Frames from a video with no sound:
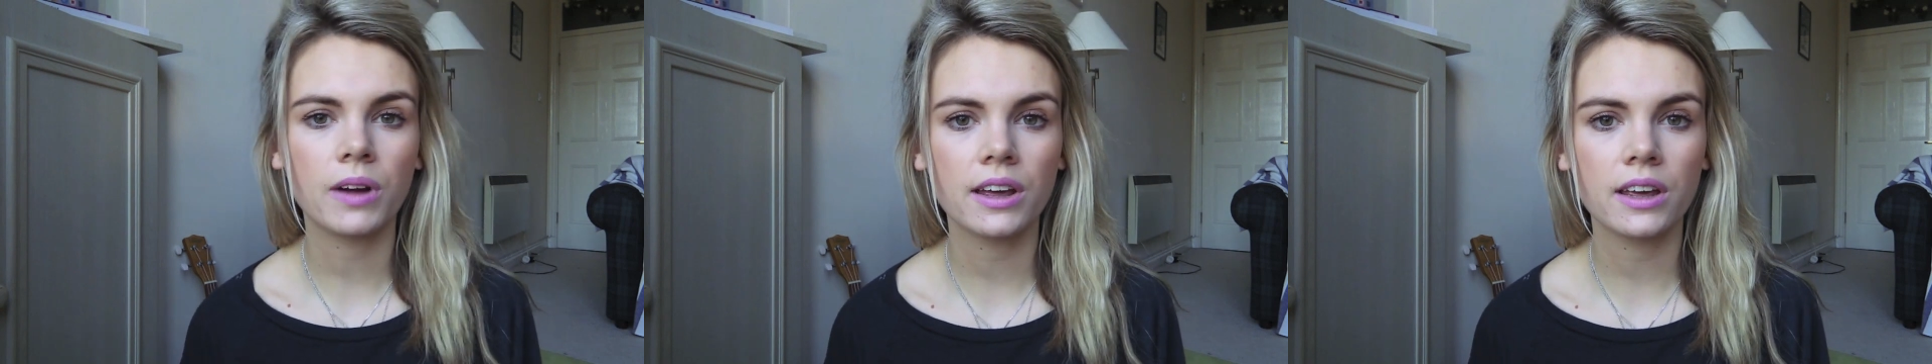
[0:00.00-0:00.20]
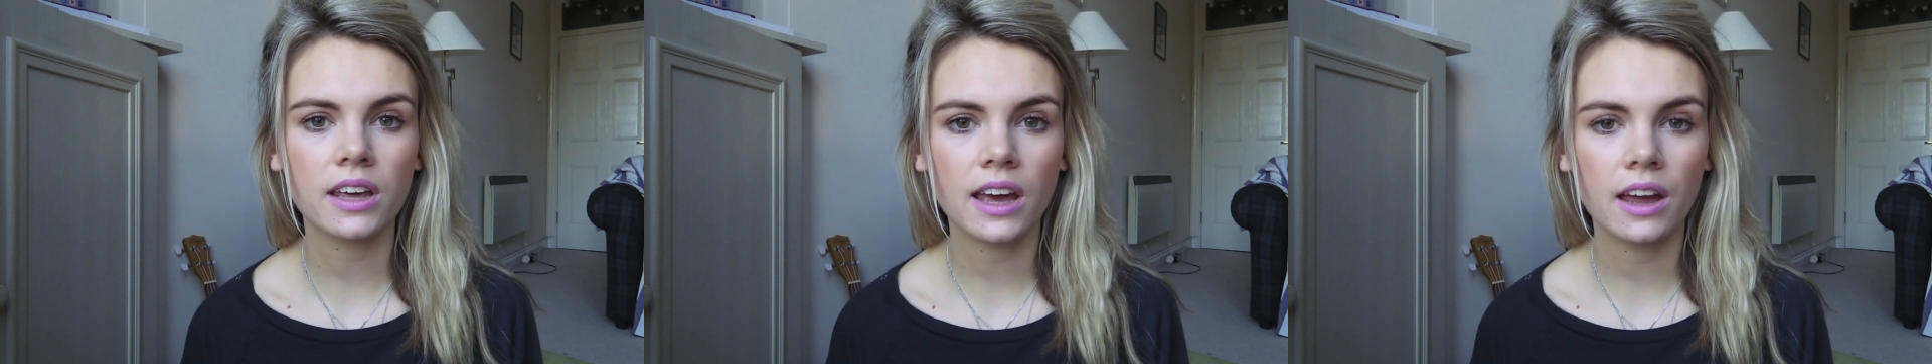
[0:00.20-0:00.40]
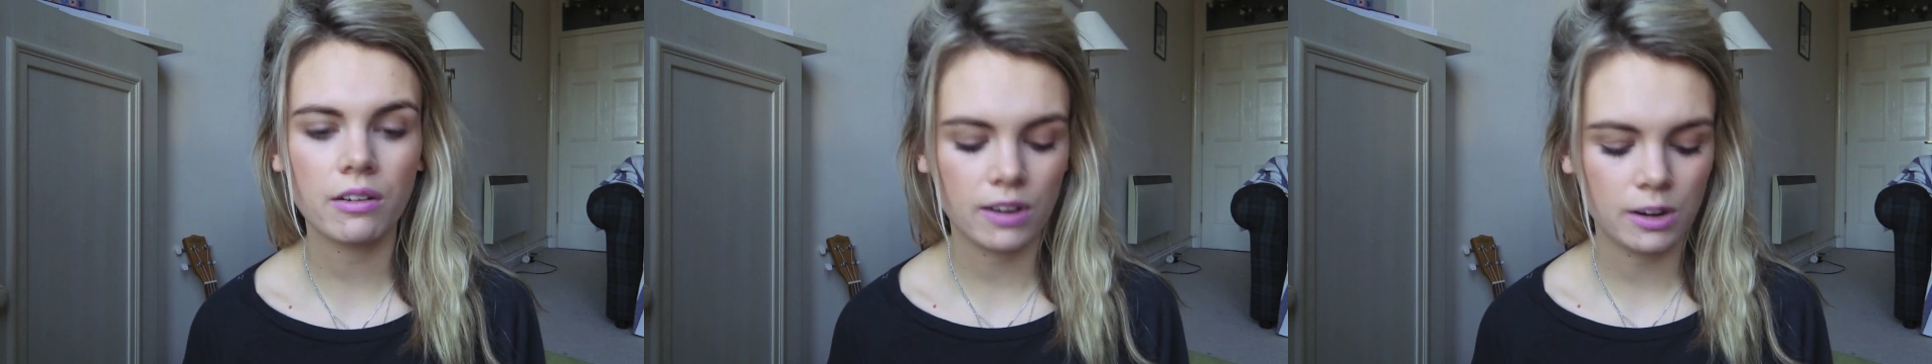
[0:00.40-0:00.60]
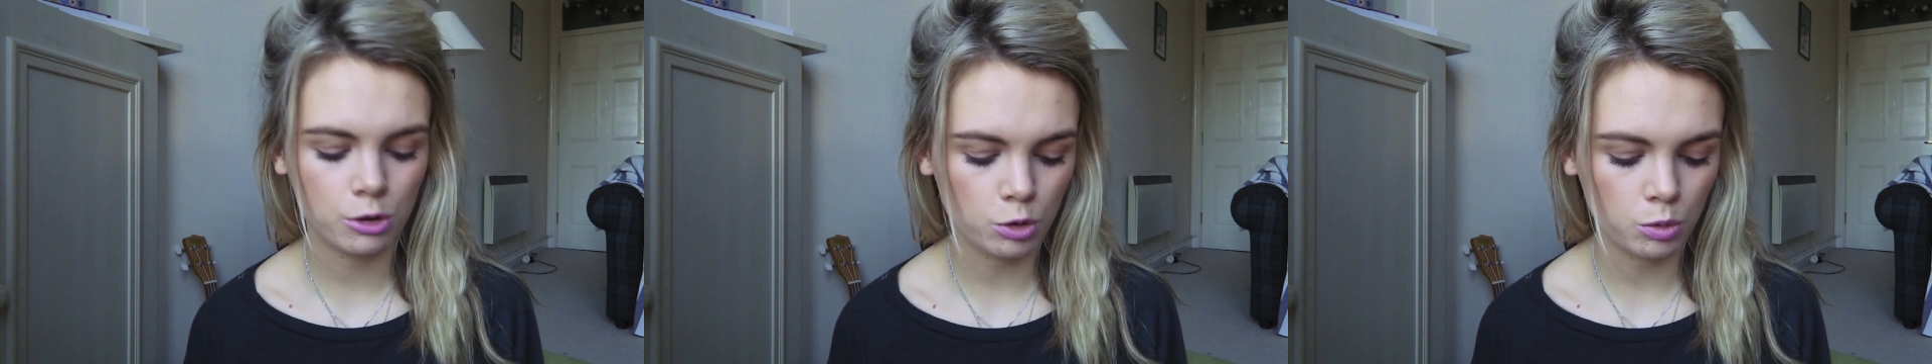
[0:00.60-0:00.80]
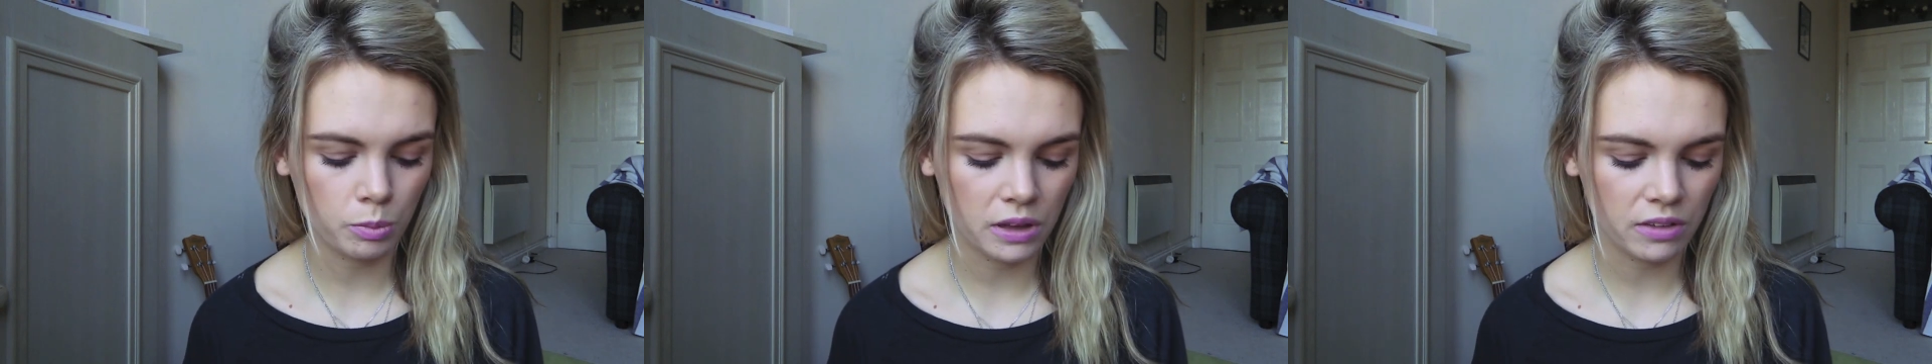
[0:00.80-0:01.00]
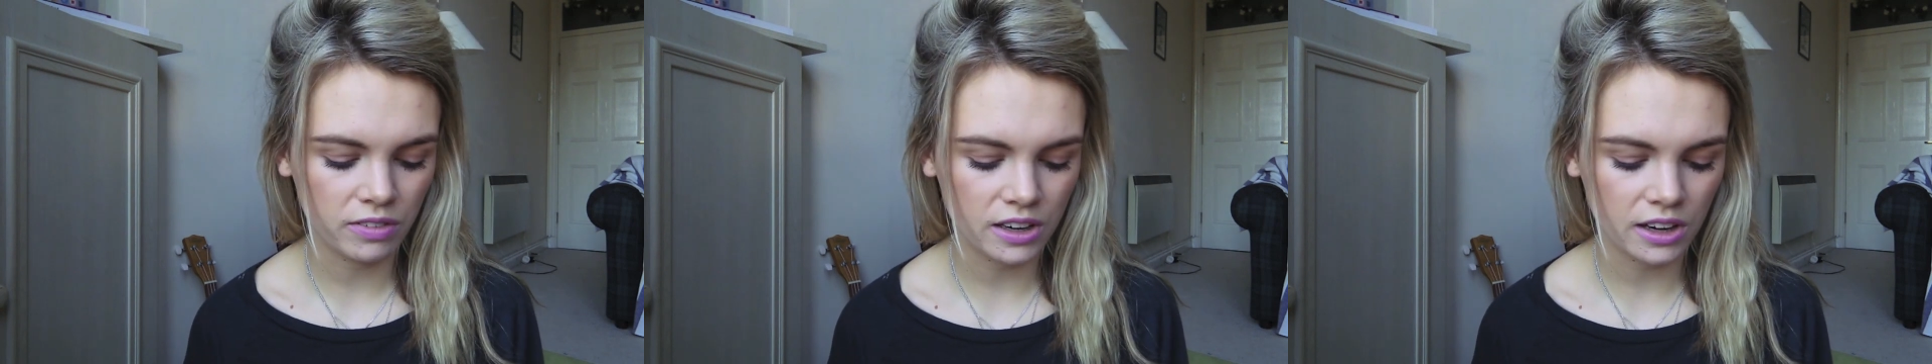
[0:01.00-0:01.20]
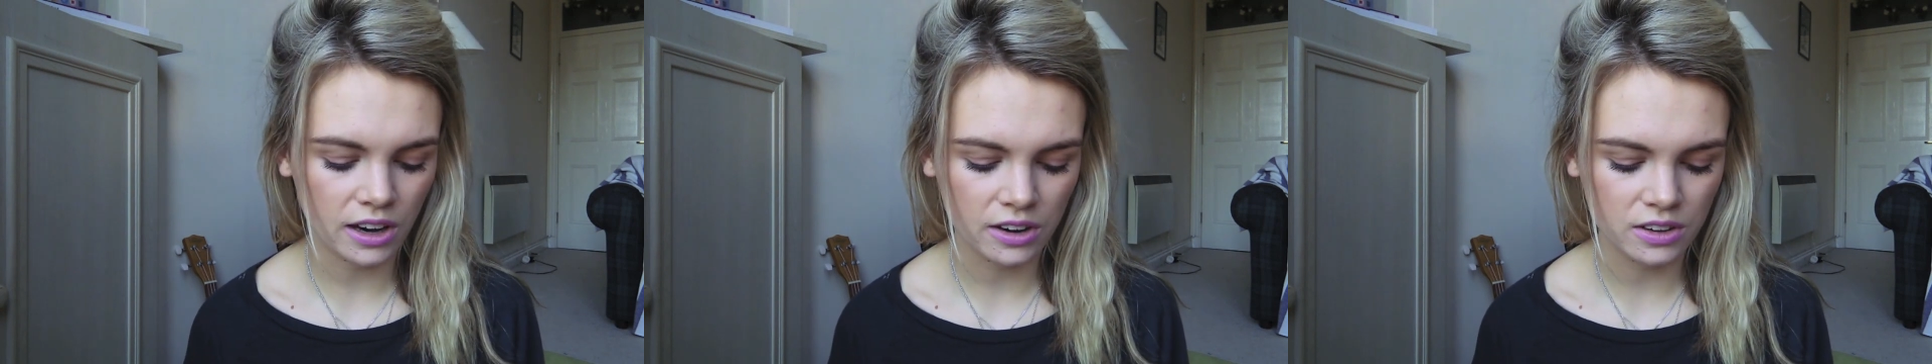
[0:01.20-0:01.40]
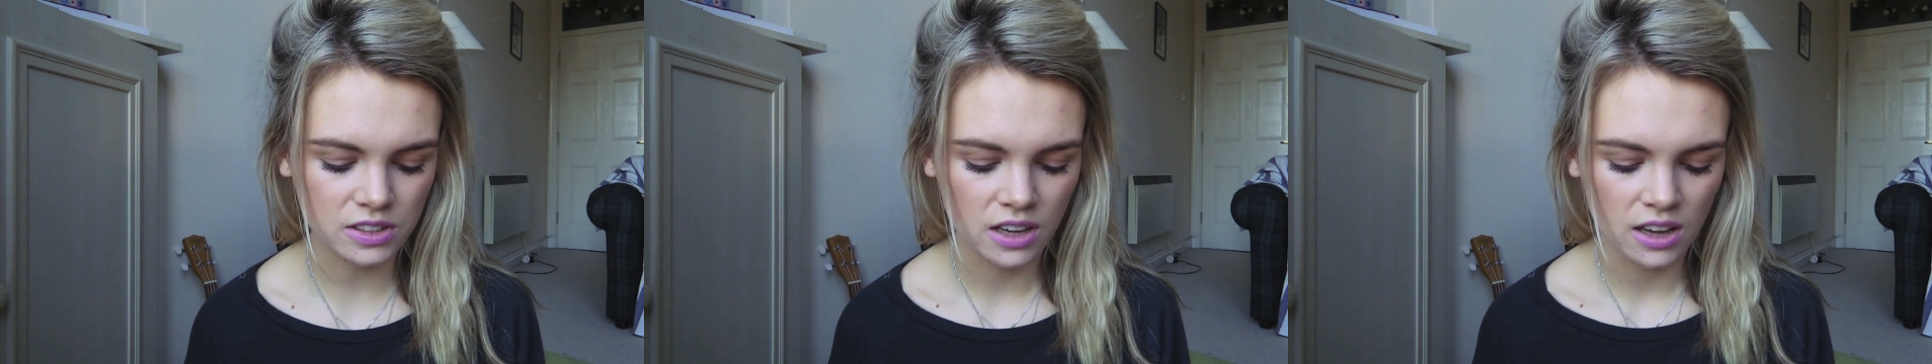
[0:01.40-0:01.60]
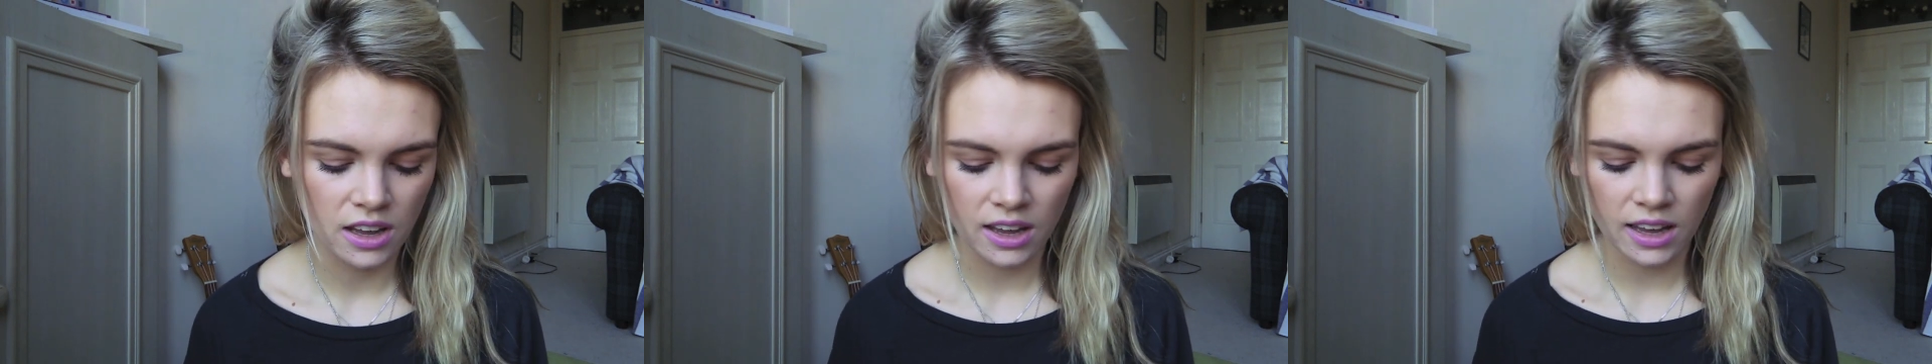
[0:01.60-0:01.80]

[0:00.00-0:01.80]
my Get Ready With Me videos.